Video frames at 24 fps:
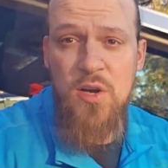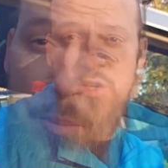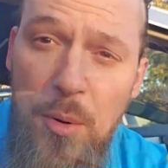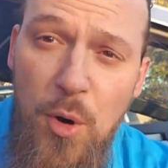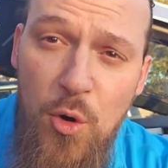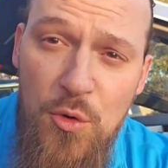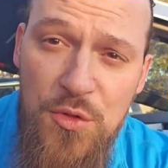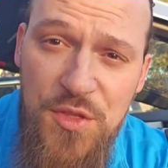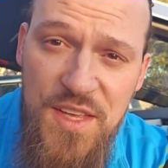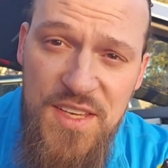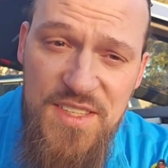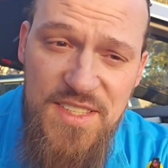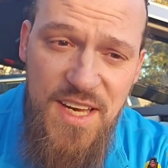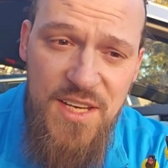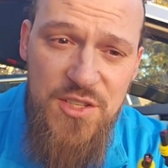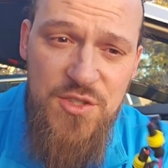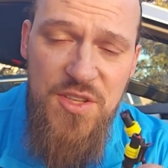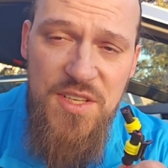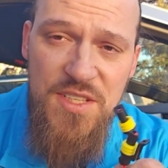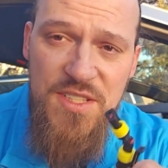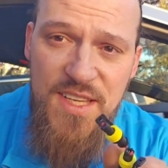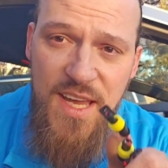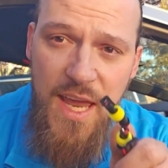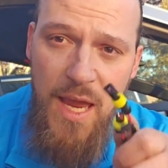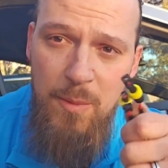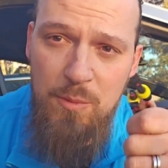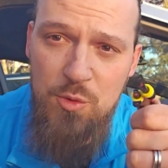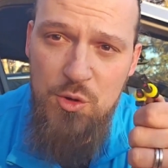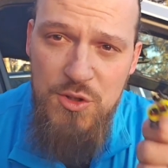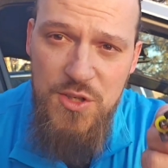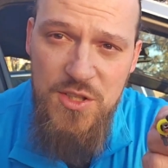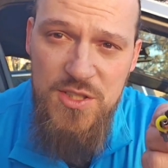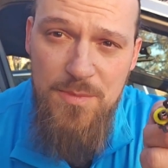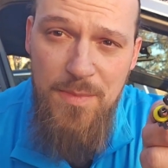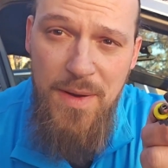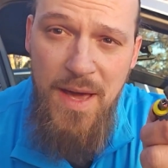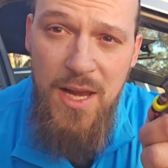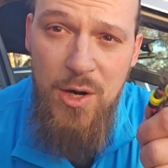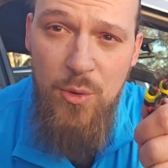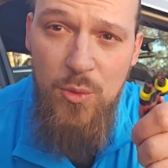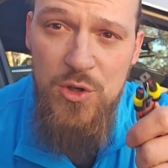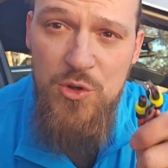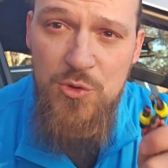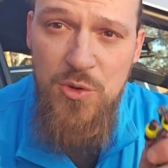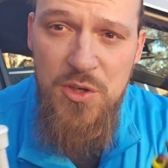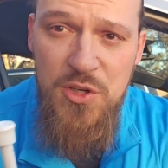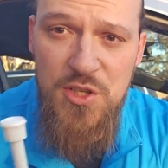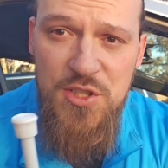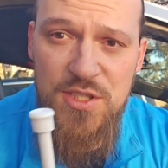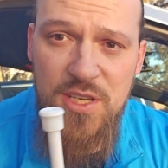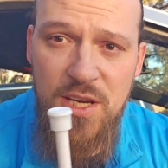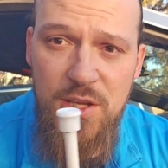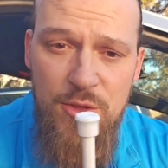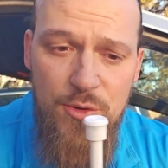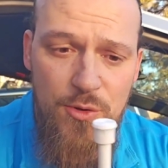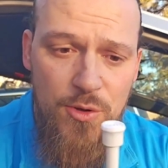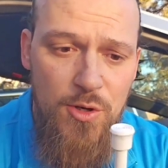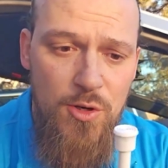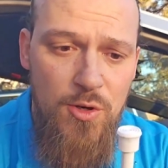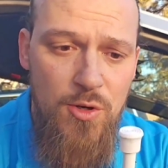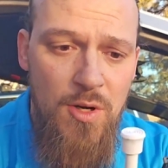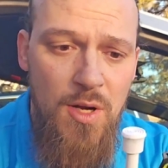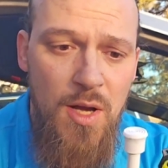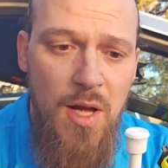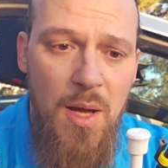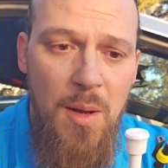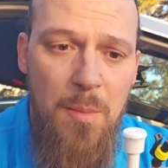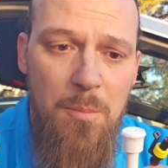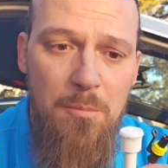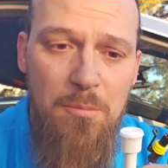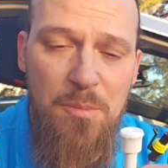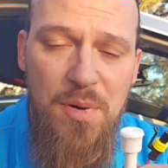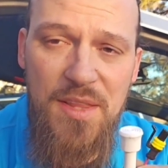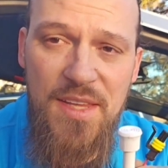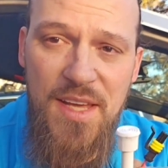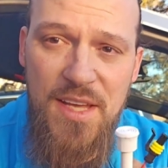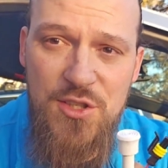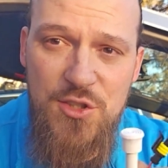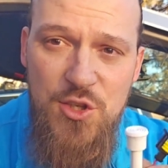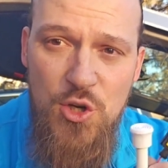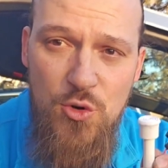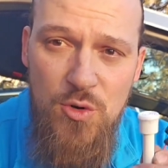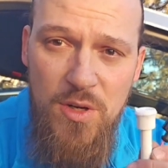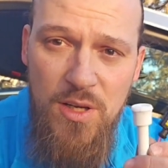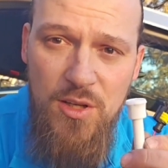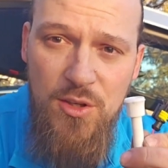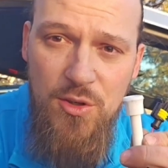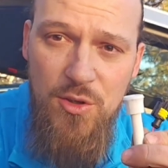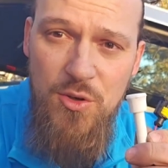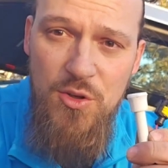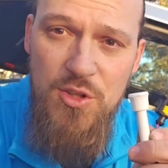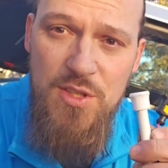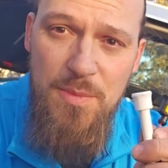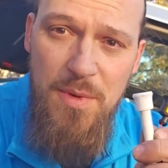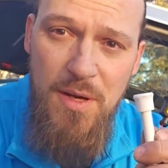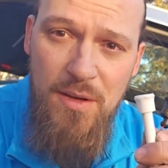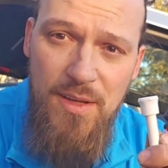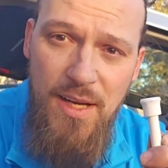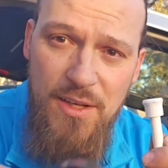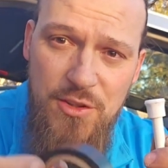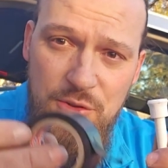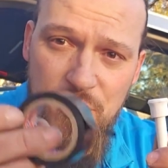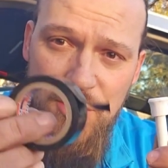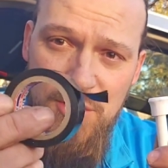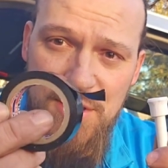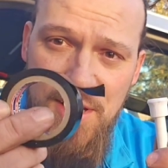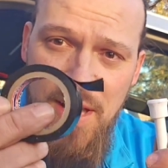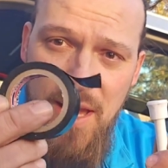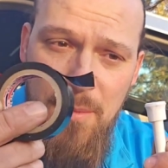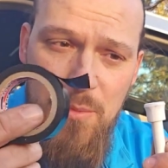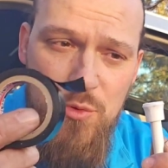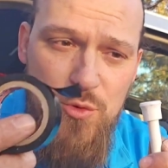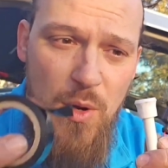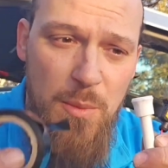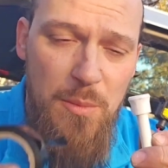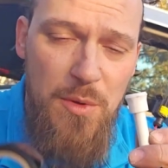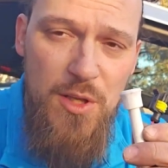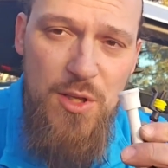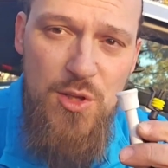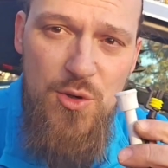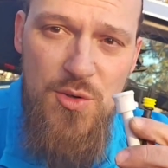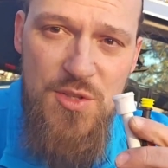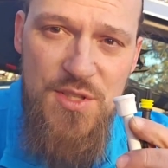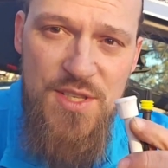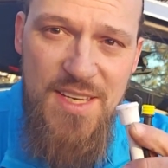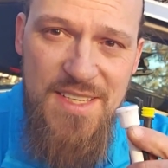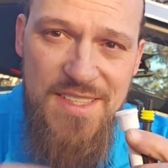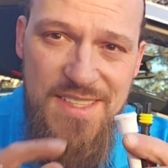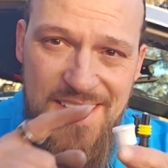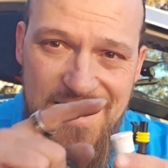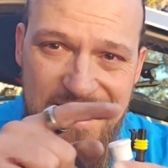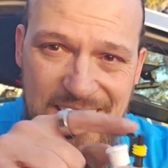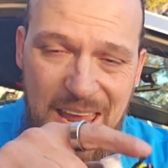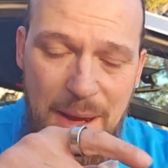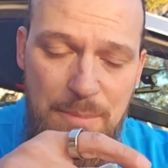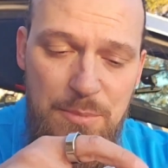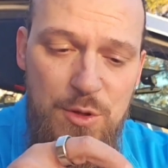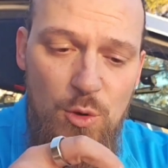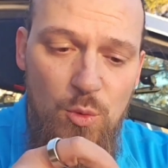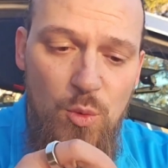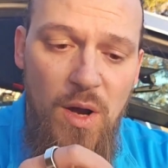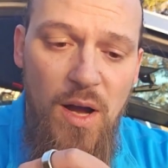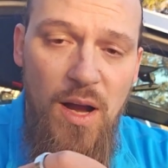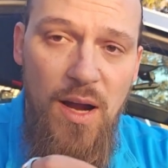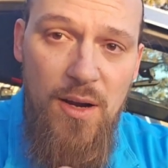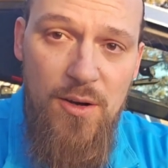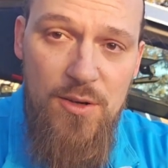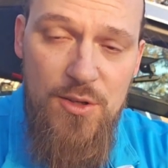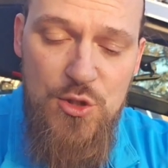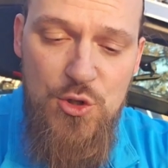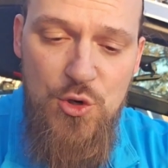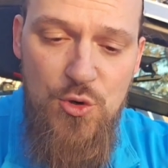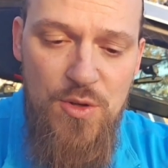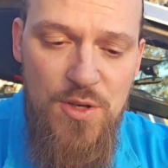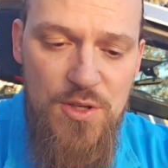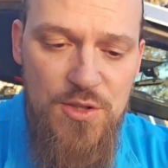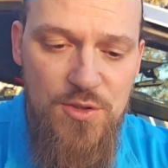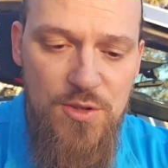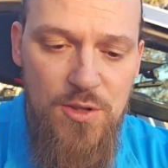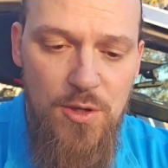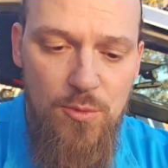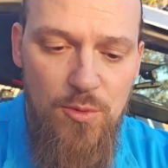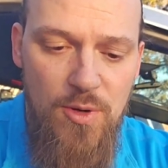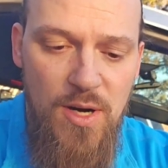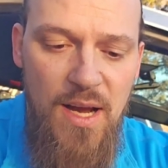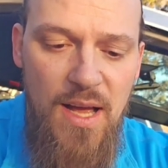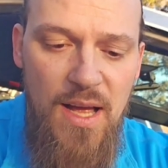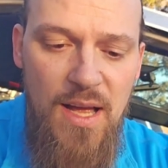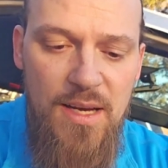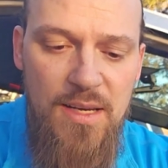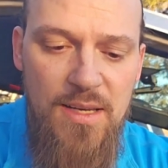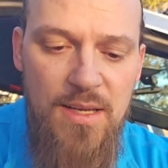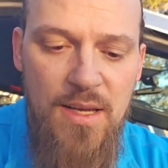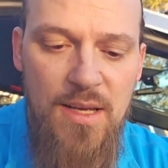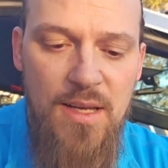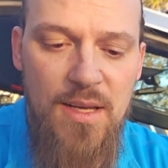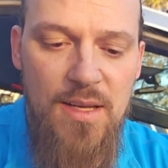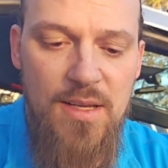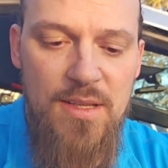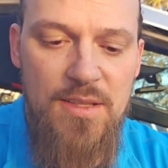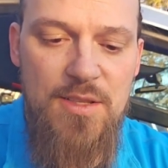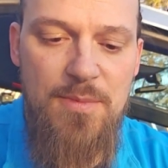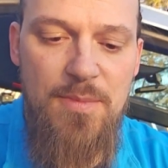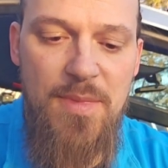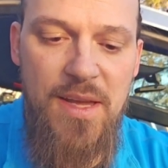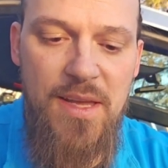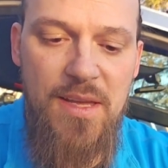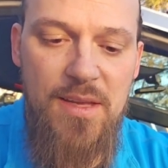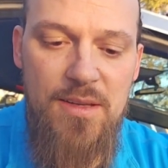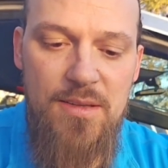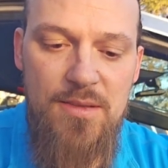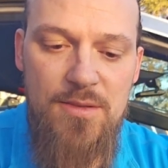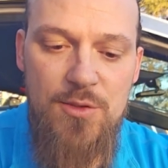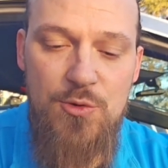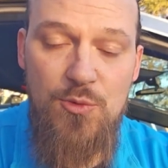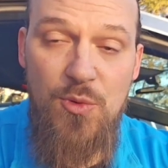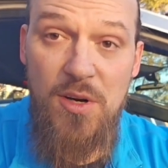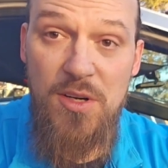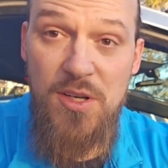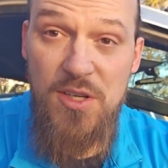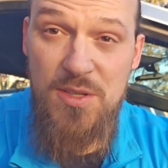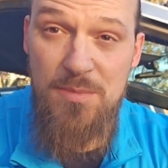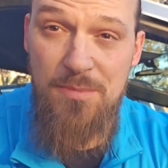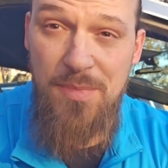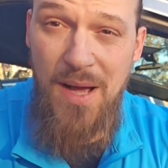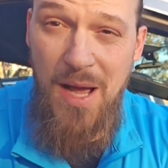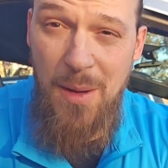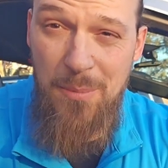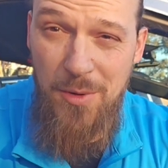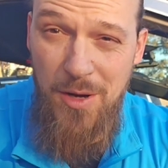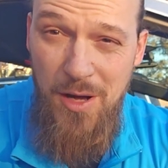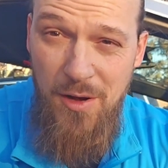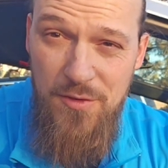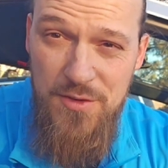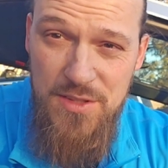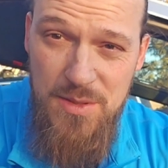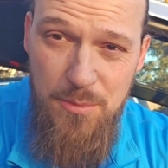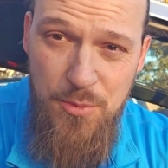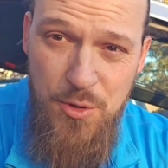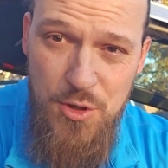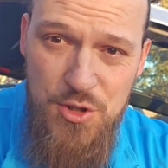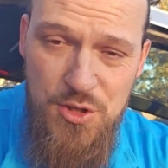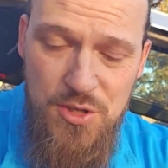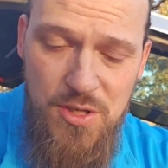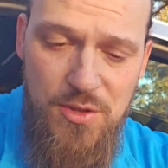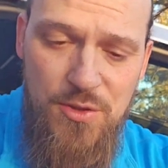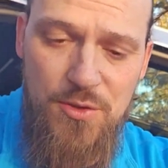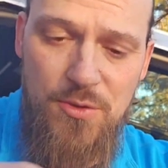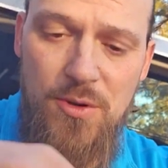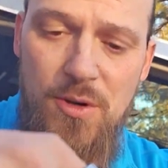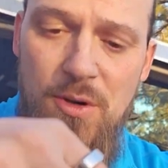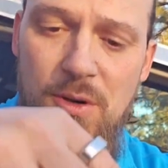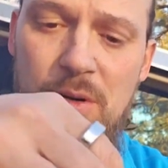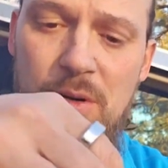Both these ends are the same, so it doesn't matter which one you stick through, but they do include some electrical tape, so I'm gonna use this to tape the wire to this little rod to make it to where it doesn't pop off as I'm pushing it through.